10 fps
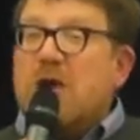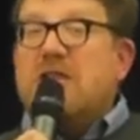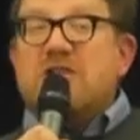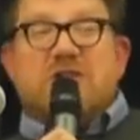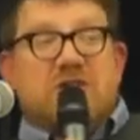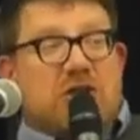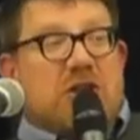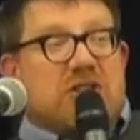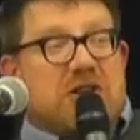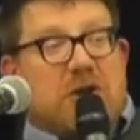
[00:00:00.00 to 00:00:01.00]
the
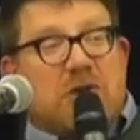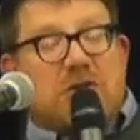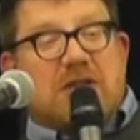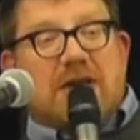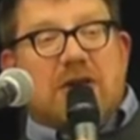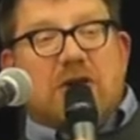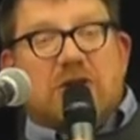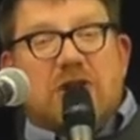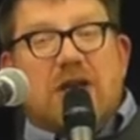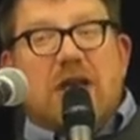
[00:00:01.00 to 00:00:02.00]
journalists don't own the
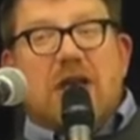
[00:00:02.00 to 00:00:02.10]
satellites.